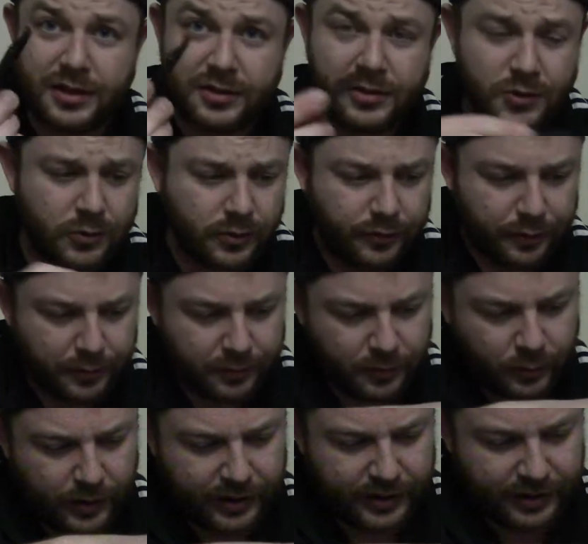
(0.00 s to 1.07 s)
going to use two of them.
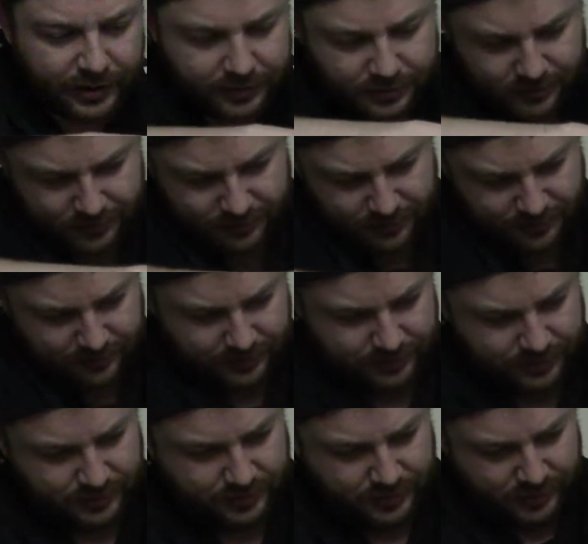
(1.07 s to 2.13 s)
Why not?
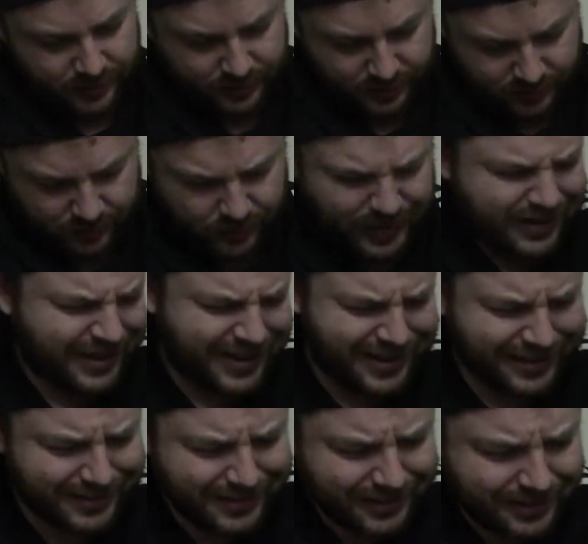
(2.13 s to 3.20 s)
Why
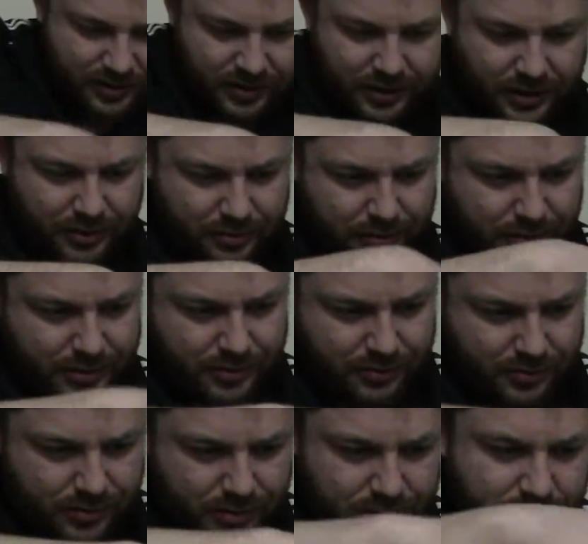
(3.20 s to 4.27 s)
not? There we go.
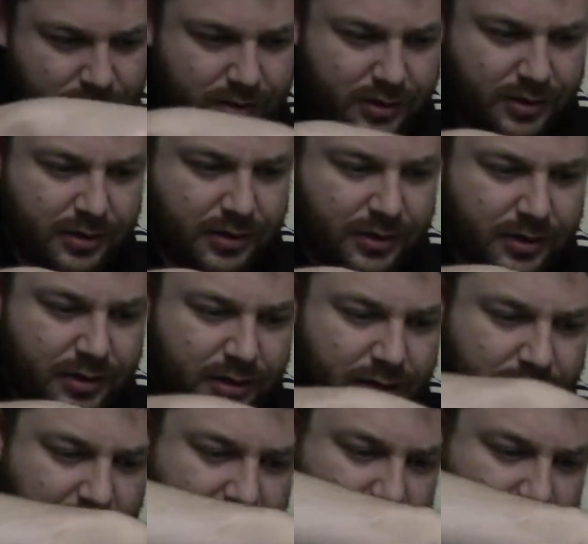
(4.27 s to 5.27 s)
Got